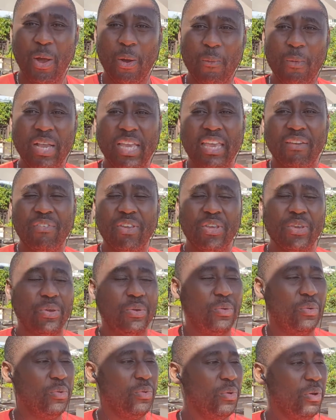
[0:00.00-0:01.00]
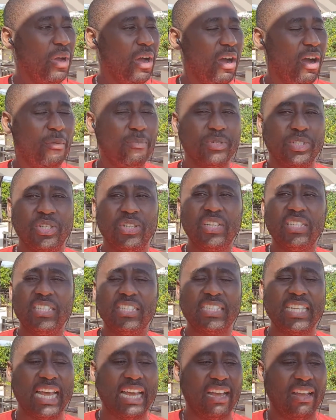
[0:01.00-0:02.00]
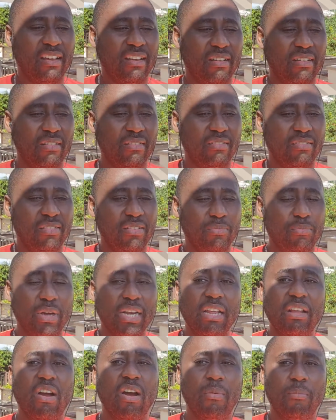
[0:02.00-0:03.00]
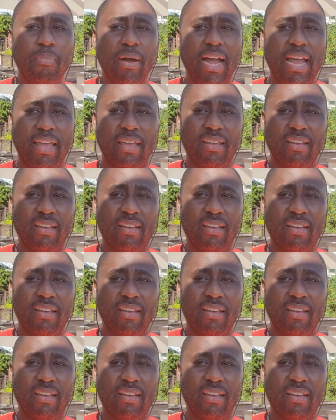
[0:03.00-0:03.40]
We're giving you opportunities that money can't buy.